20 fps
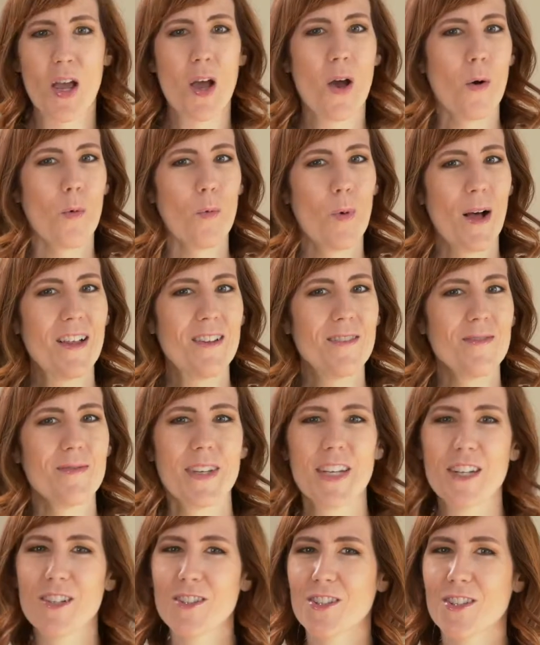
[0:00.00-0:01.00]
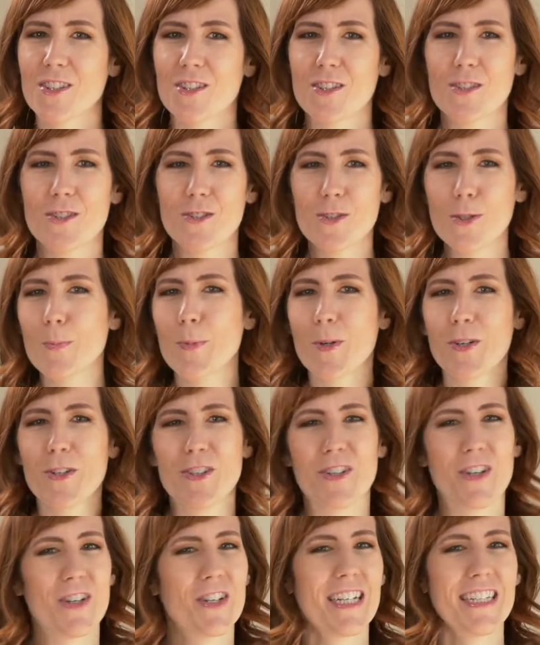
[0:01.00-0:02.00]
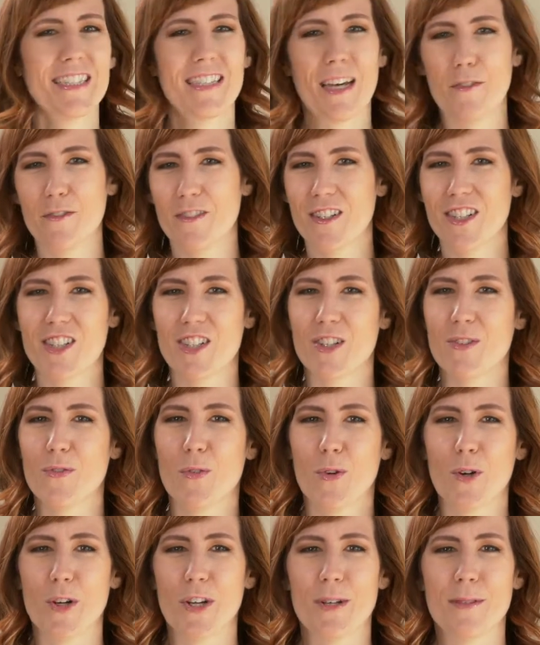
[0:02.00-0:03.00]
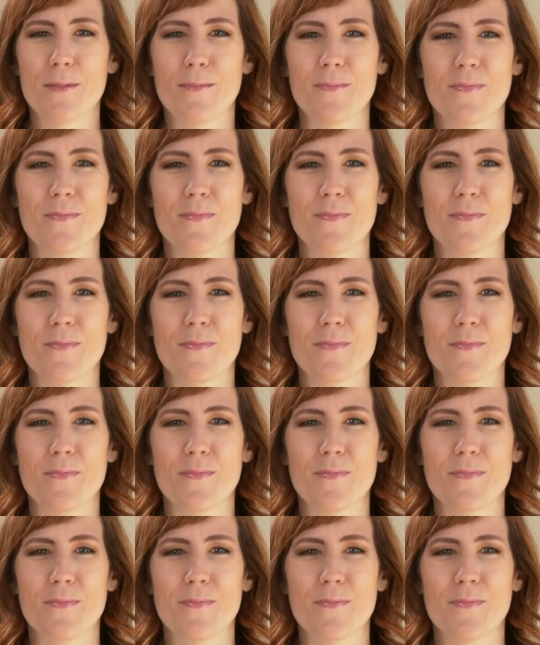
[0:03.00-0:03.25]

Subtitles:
Well, here's a super nerdy definition for you.